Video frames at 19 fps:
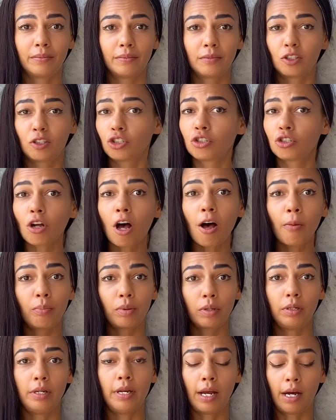Stop
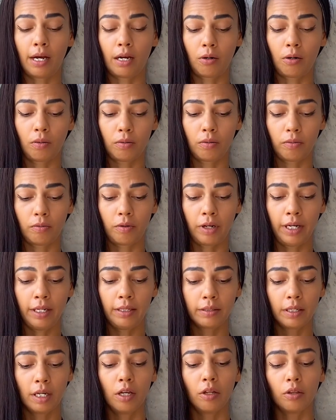now, right?
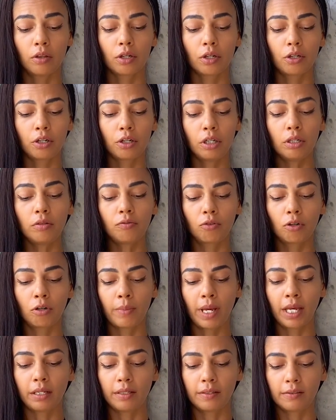The current
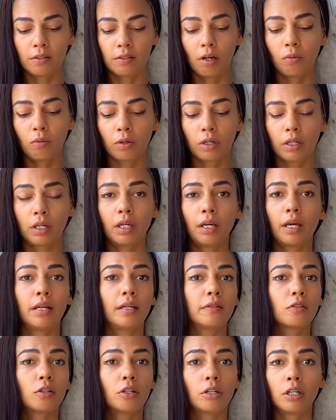format is not working and
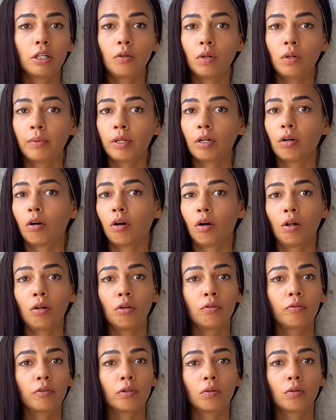it's hurting women all
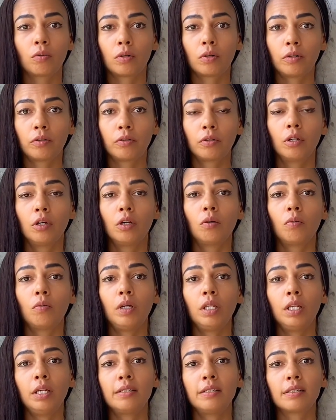over the world. We
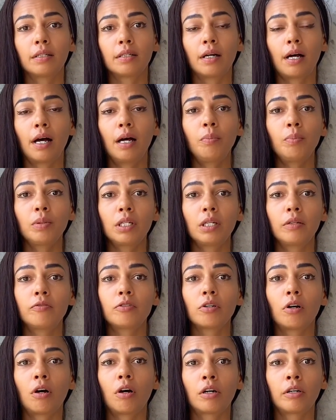need to uplift,
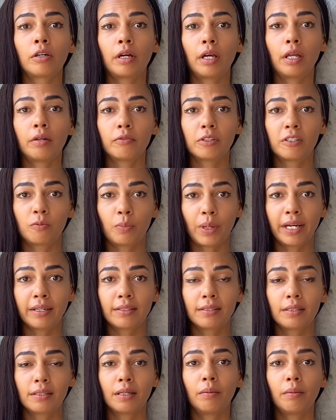honor, and respect
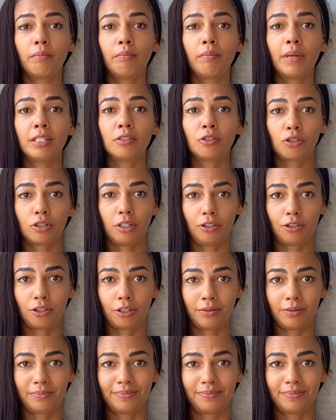menstruation.